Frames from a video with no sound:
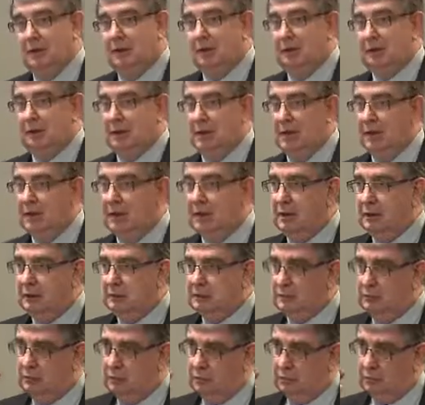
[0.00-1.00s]
Because again,
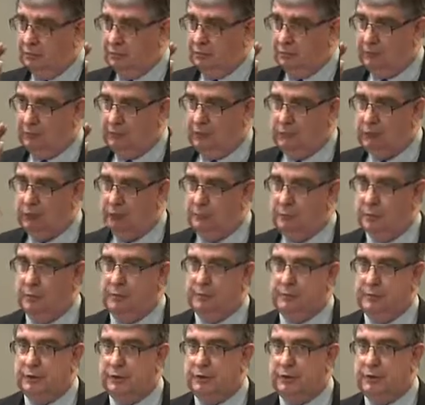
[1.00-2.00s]
it's your value
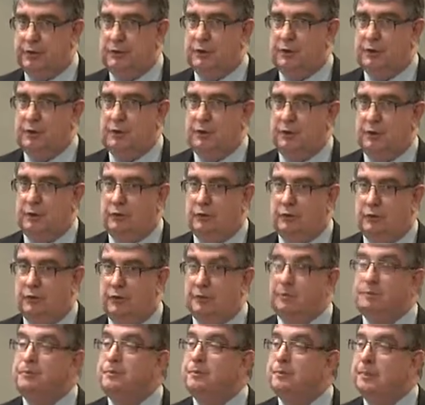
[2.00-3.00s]
proposition that you're
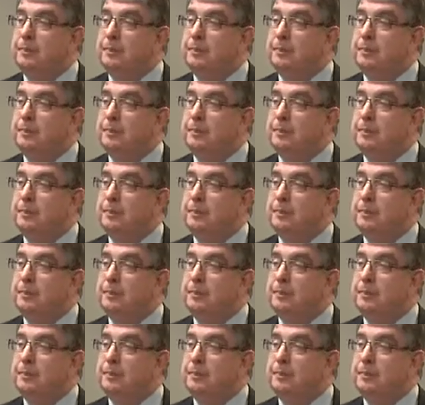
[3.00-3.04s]
offering,